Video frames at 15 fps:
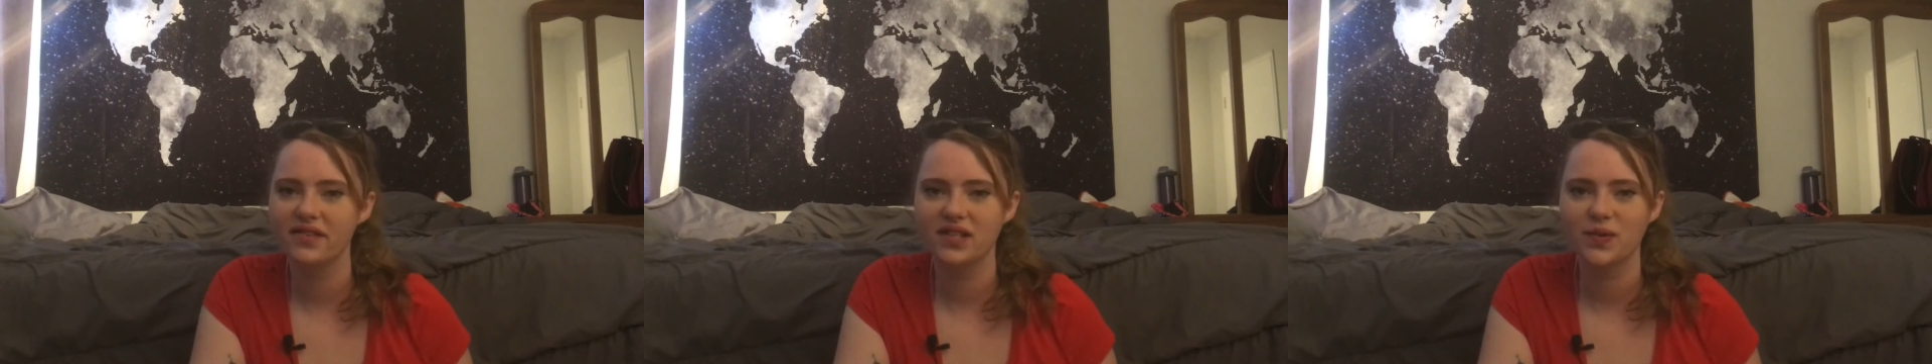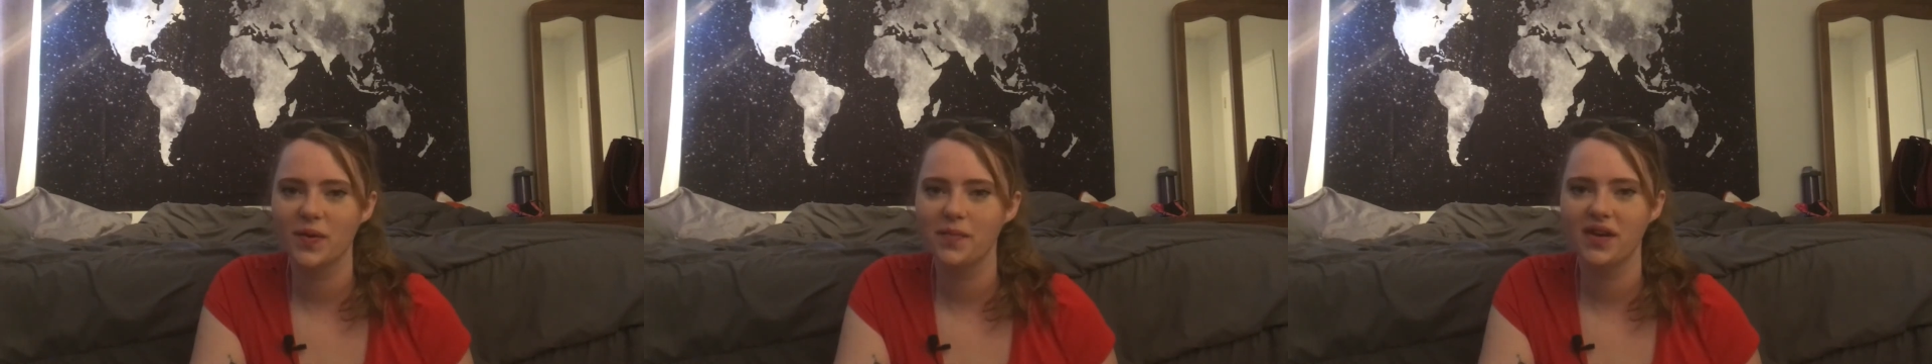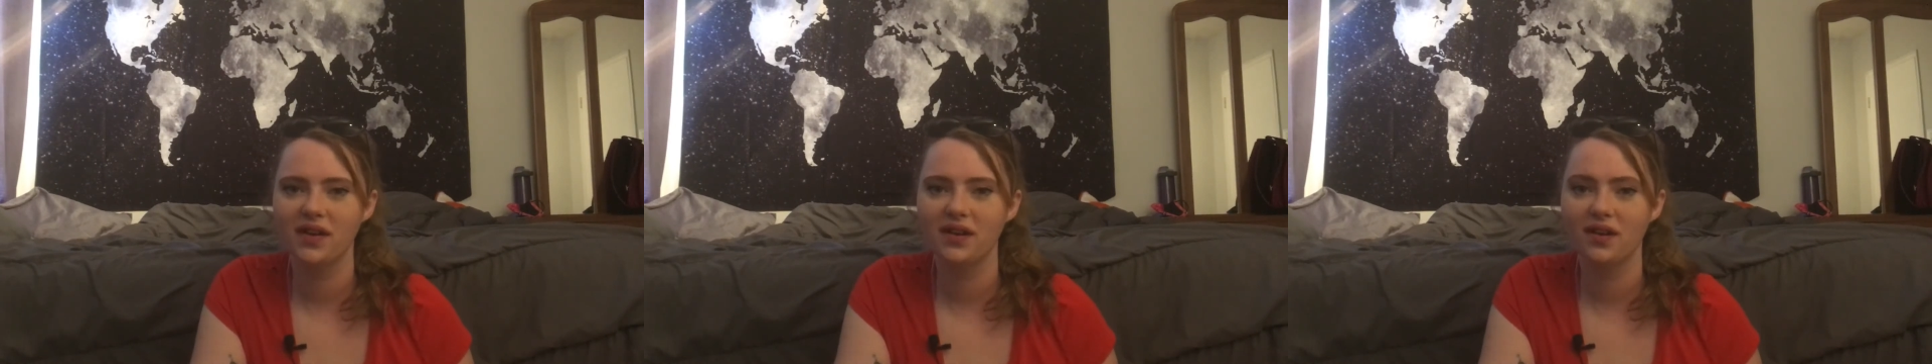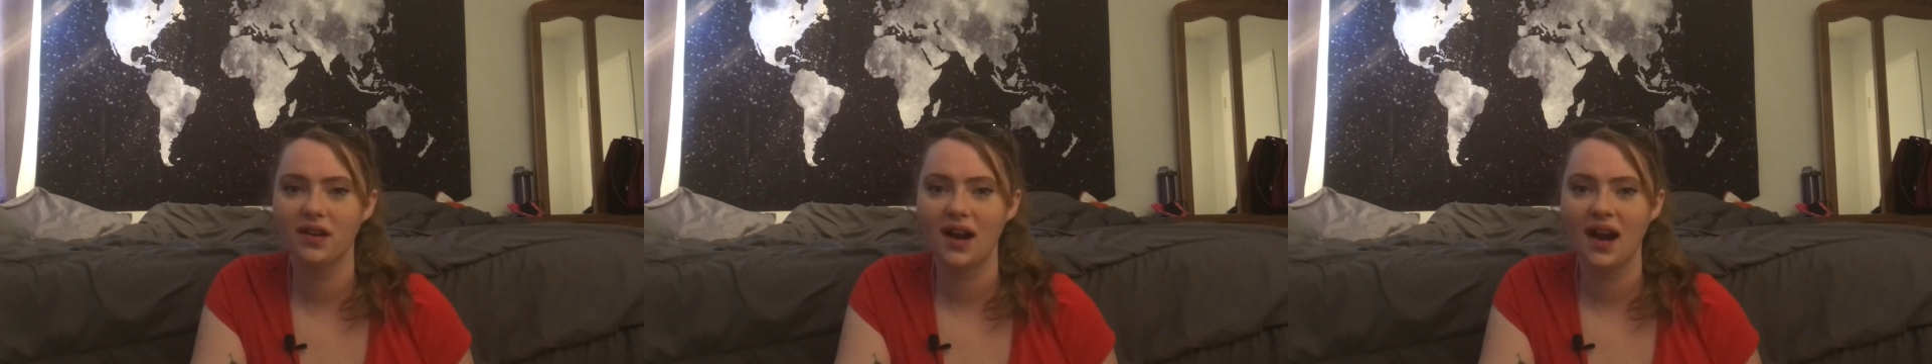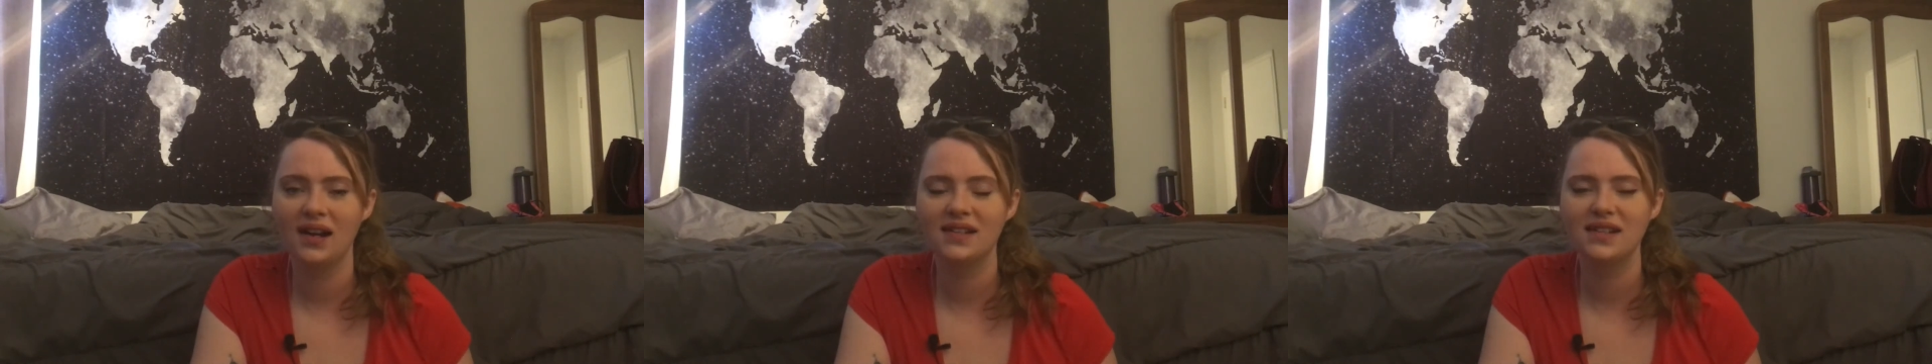these women are
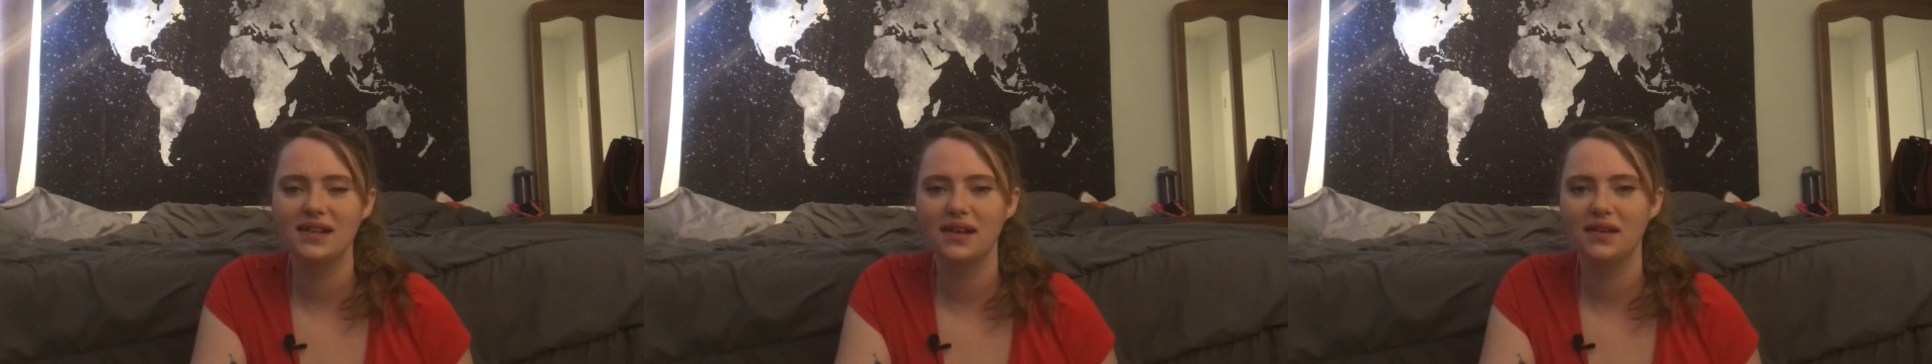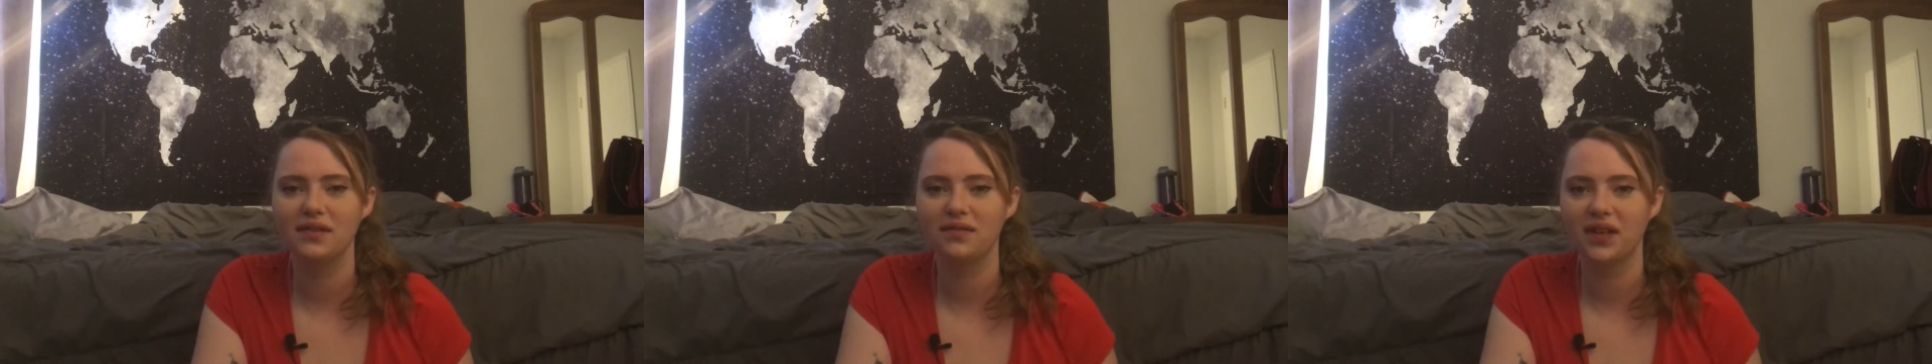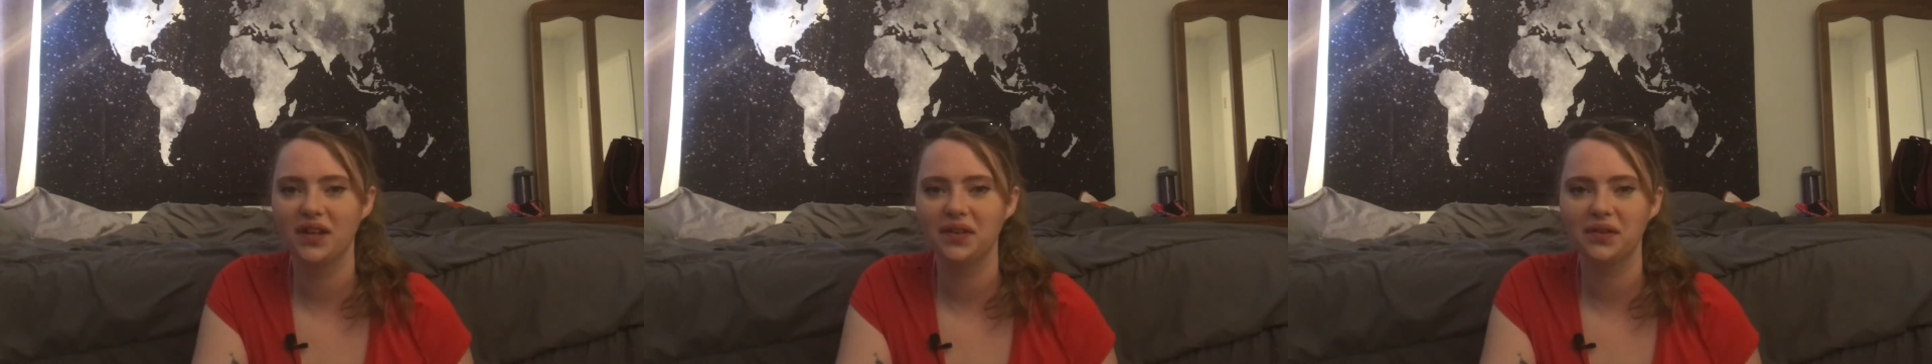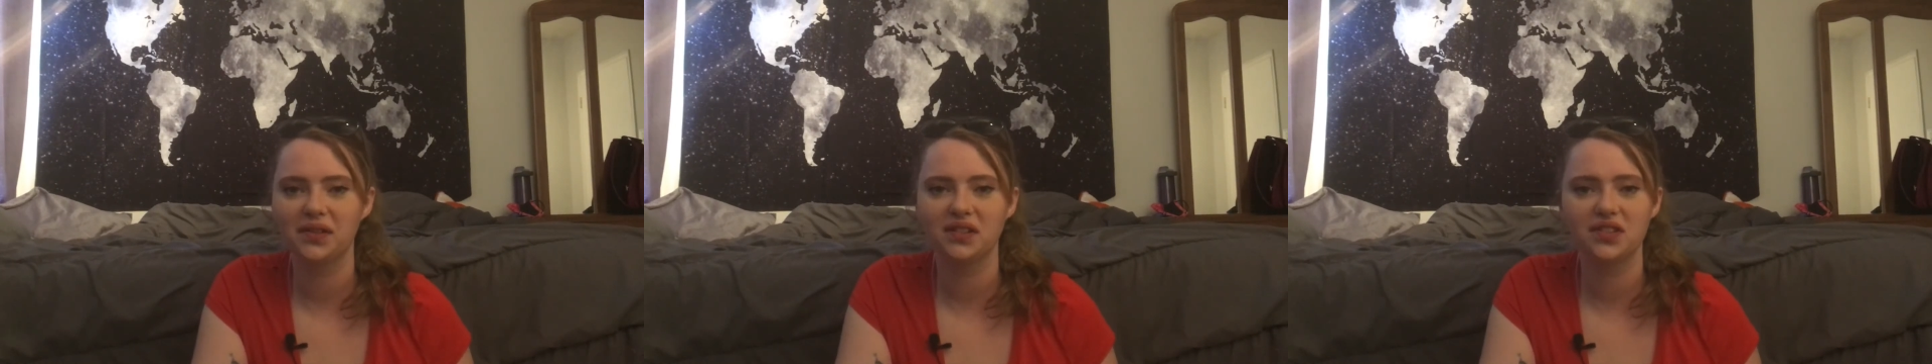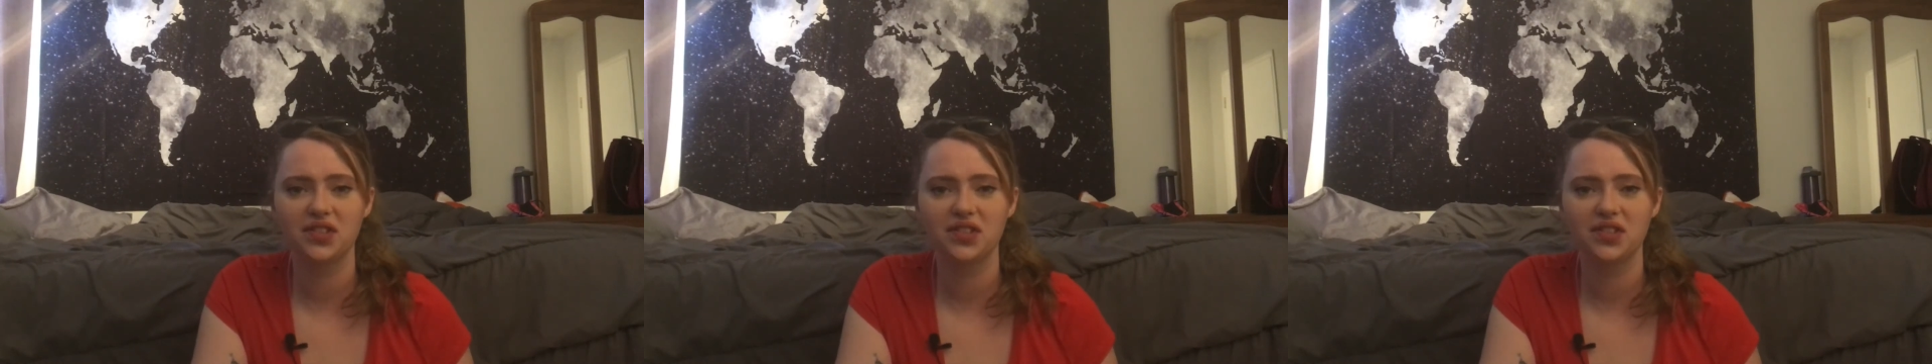acting out of guilt,